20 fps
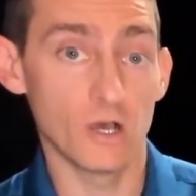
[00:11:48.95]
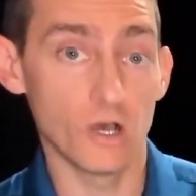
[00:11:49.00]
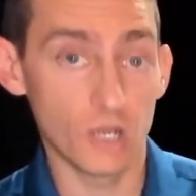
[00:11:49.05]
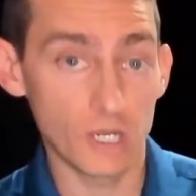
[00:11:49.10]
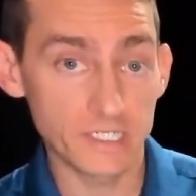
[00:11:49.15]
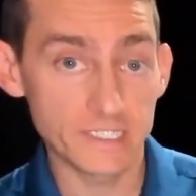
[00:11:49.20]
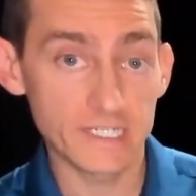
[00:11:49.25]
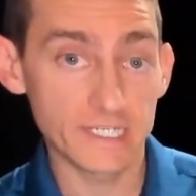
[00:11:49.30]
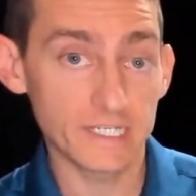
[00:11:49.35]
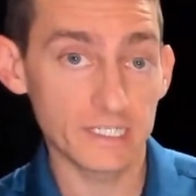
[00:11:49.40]

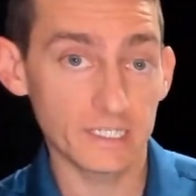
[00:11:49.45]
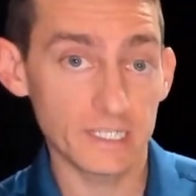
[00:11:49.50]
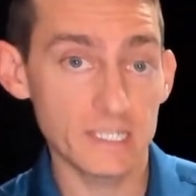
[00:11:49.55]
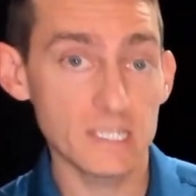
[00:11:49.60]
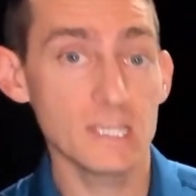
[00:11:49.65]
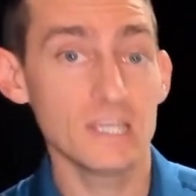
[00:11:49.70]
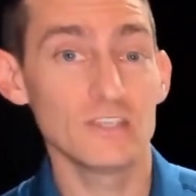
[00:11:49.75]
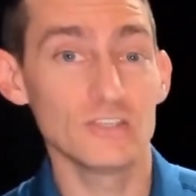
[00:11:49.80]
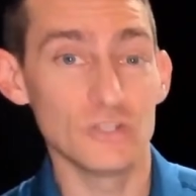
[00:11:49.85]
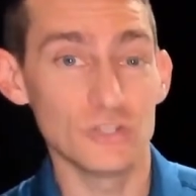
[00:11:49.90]

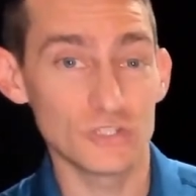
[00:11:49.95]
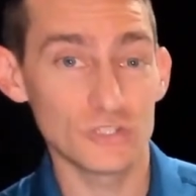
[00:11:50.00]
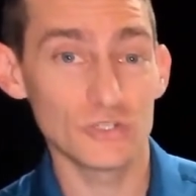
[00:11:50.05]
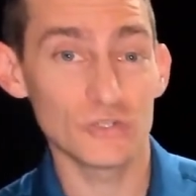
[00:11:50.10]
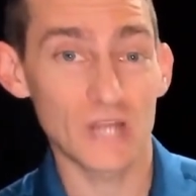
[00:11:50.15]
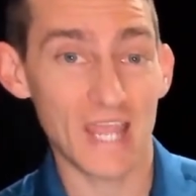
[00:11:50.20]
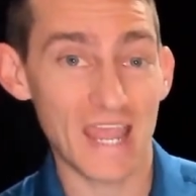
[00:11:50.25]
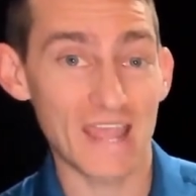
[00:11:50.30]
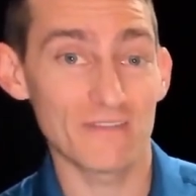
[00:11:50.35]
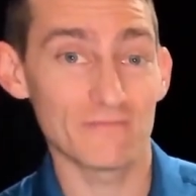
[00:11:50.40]
Ideally, you
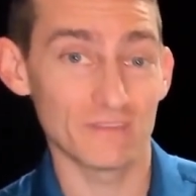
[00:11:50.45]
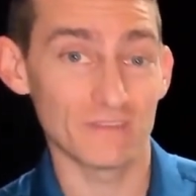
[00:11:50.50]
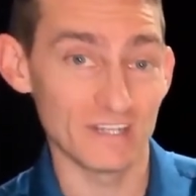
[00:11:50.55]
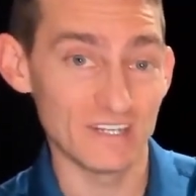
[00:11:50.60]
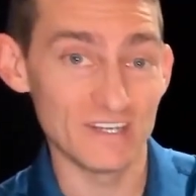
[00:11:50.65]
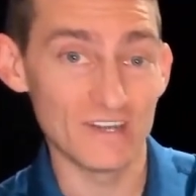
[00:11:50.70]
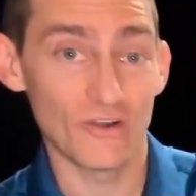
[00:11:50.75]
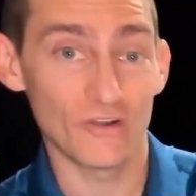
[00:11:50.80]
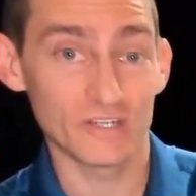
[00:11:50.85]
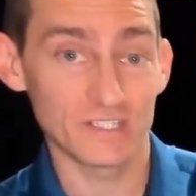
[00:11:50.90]
should have
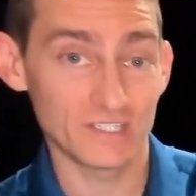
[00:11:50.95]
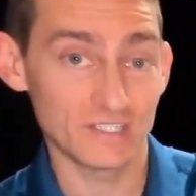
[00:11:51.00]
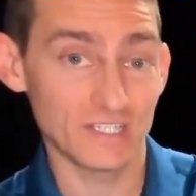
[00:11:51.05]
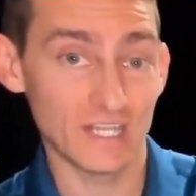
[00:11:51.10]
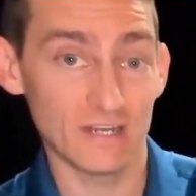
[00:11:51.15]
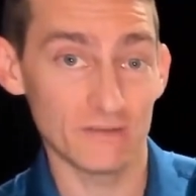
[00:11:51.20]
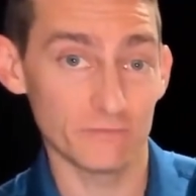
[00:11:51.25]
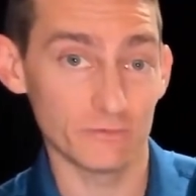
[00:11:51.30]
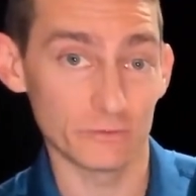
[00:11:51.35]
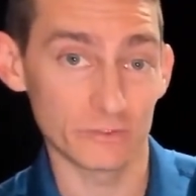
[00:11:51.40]
9 to
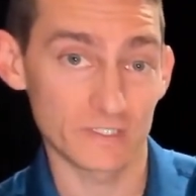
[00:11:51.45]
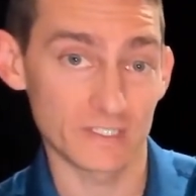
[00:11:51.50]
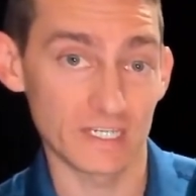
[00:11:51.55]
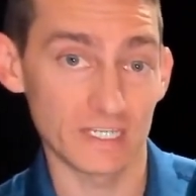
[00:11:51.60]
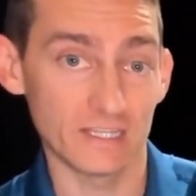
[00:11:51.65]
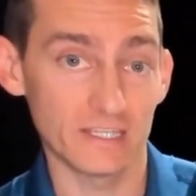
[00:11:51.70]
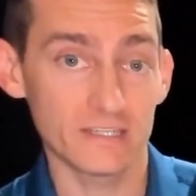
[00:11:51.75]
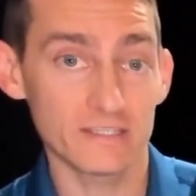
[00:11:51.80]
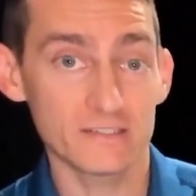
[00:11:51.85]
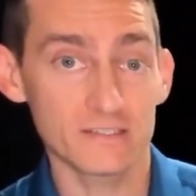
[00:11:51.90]
10 foot
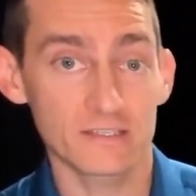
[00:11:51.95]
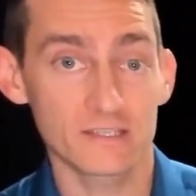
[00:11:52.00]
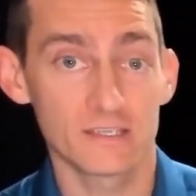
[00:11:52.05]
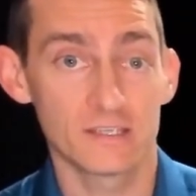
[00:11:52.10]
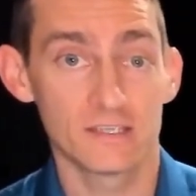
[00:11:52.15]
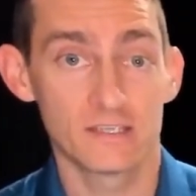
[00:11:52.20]
ceilings,